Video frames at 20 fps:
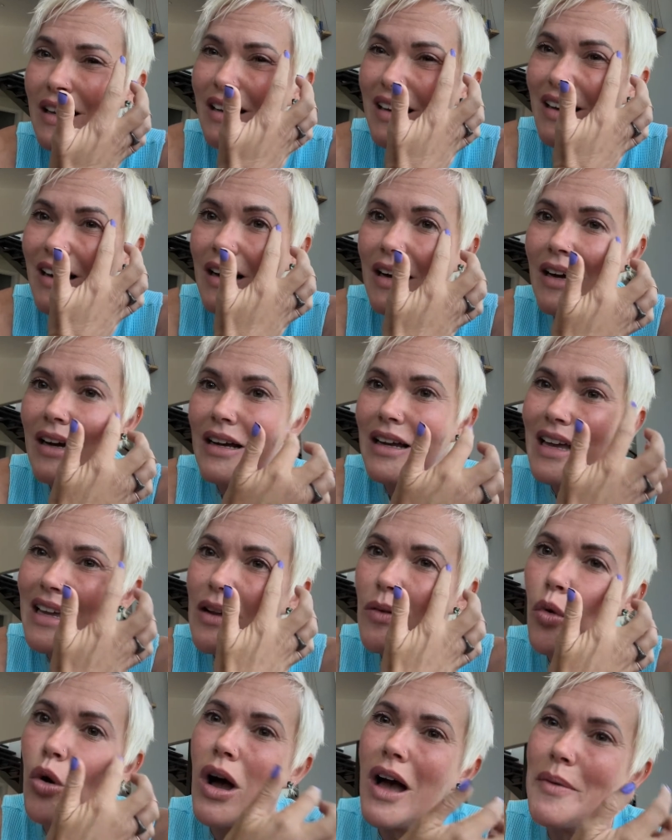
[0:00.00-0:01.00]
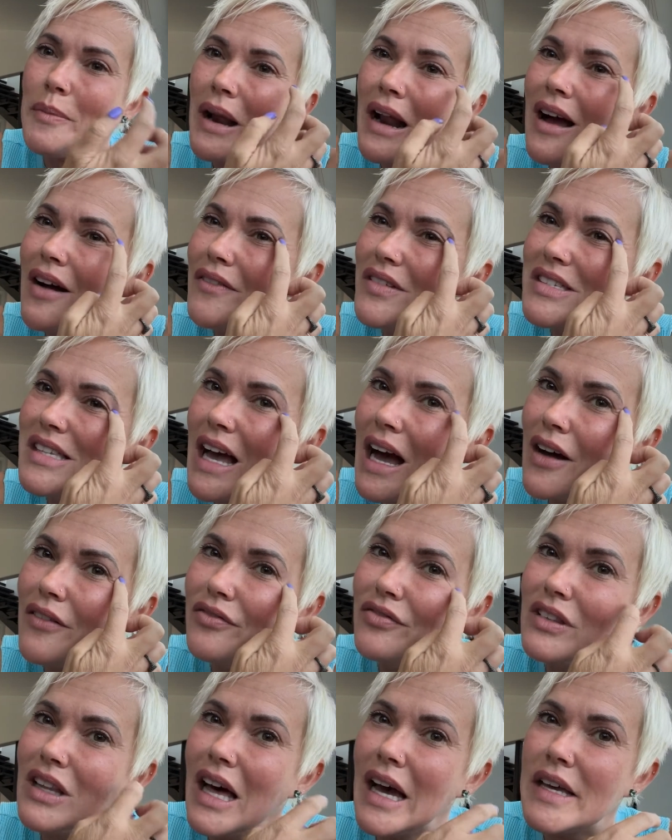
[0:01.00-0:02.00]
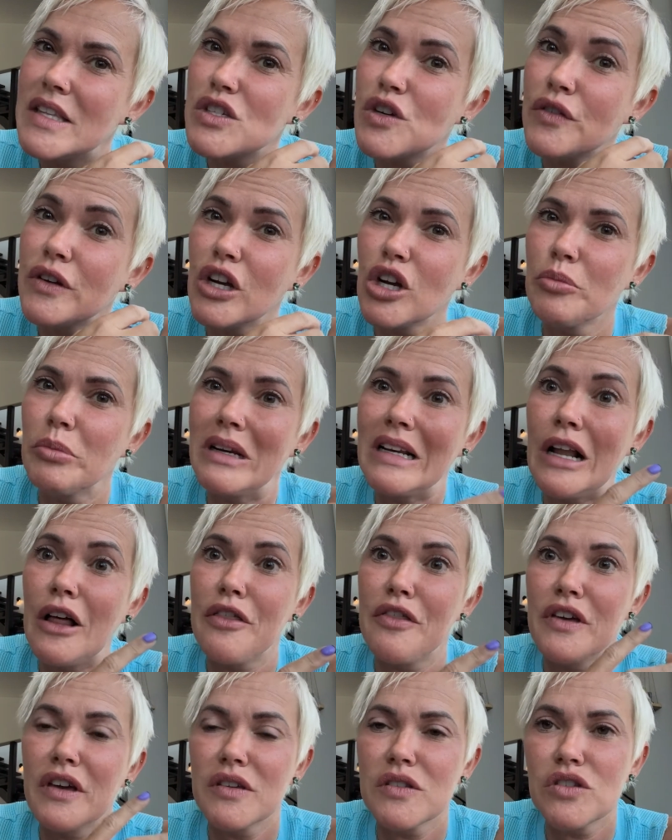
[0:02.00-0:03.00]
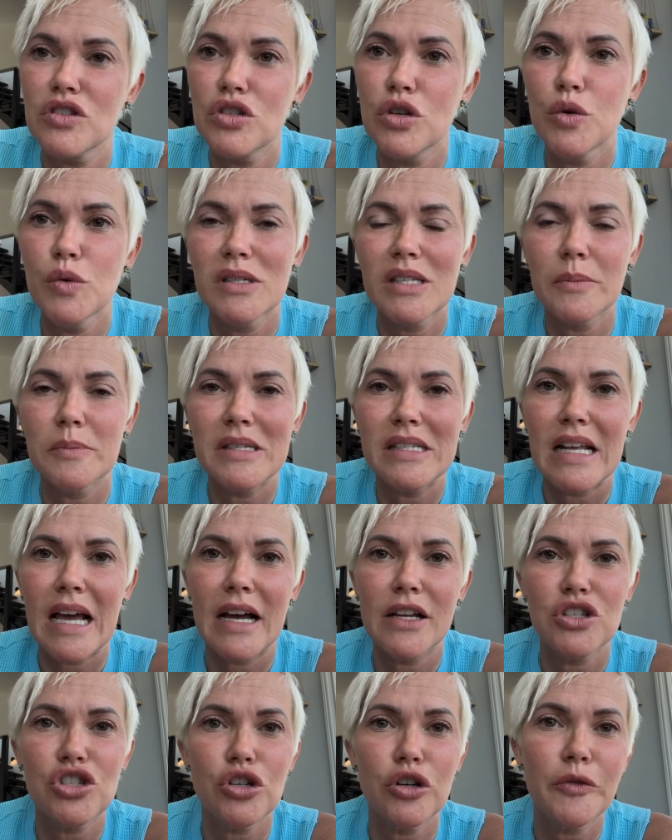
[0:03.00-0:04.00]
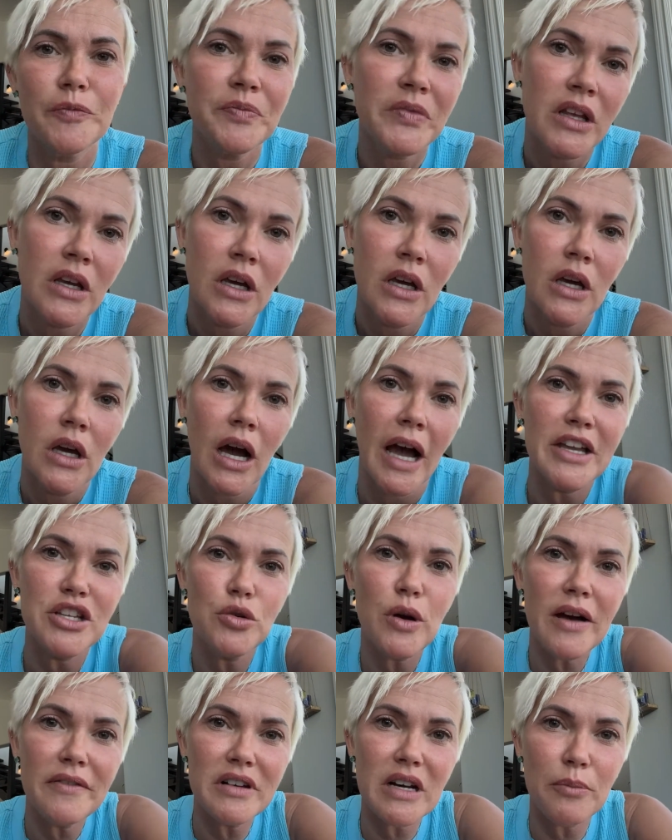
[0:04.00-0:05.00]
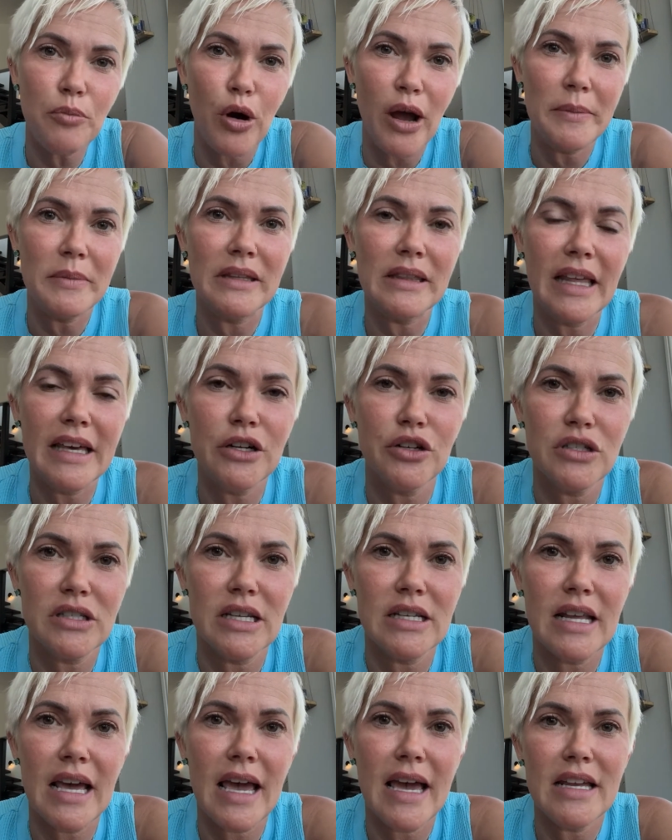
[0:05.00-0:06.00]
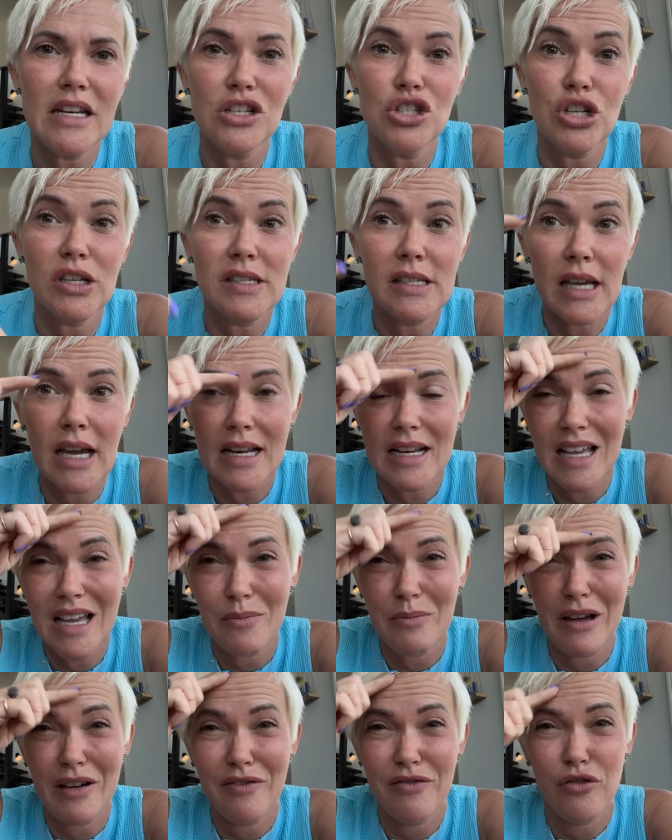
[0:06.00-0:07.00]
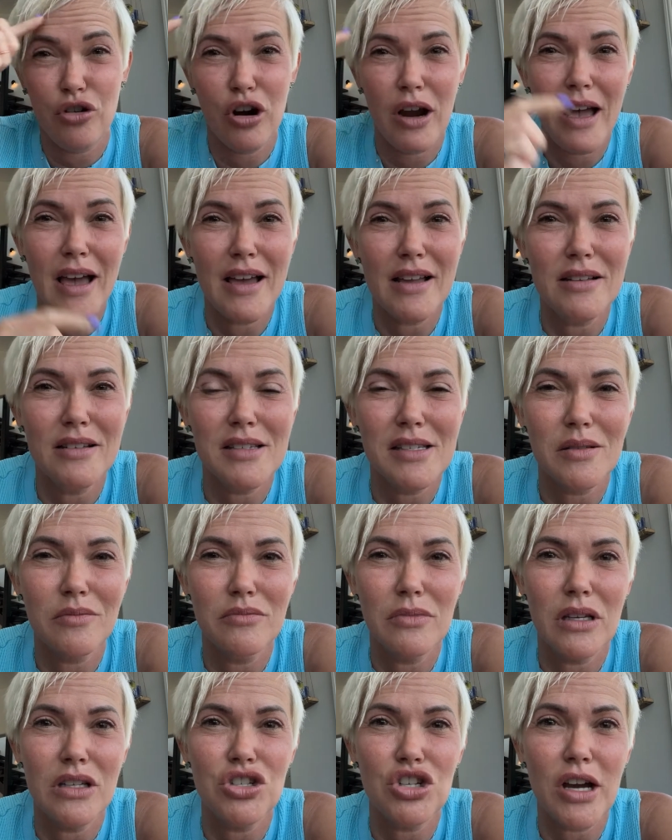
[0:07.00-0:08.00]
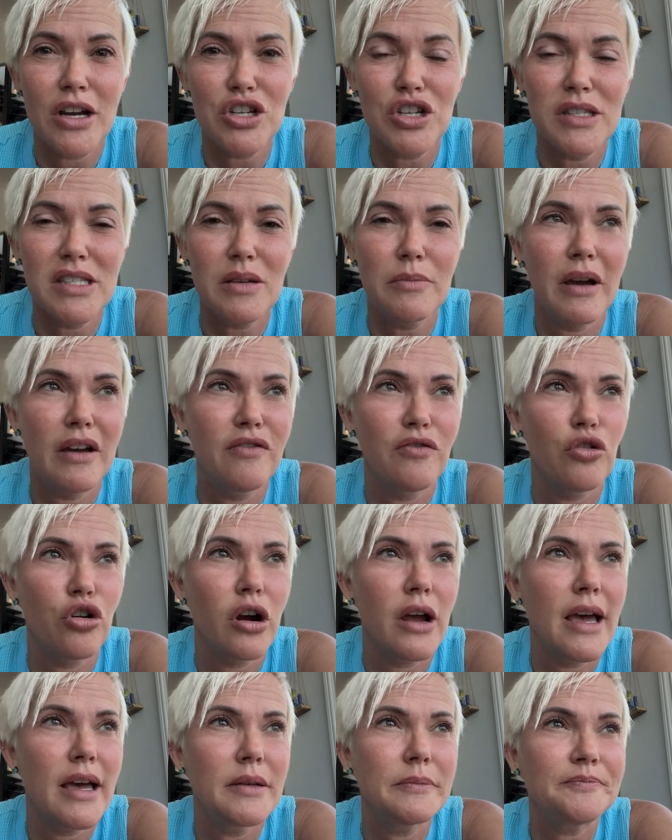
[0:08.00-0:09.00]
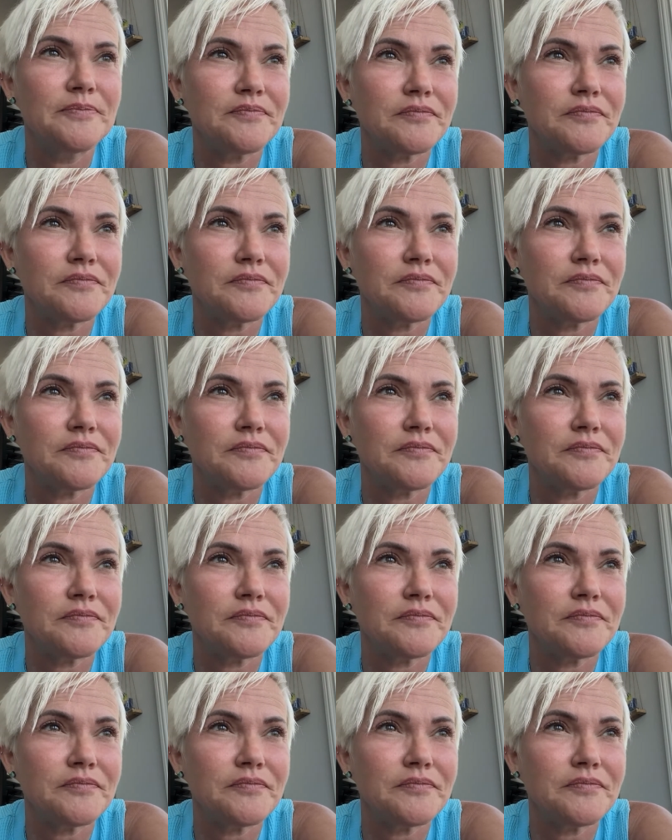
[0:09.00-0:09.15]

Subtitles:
obviously I have lines over here, but nothing too substantial. I do have an appointment later today to just kind of get my forehead, some injections in my forehead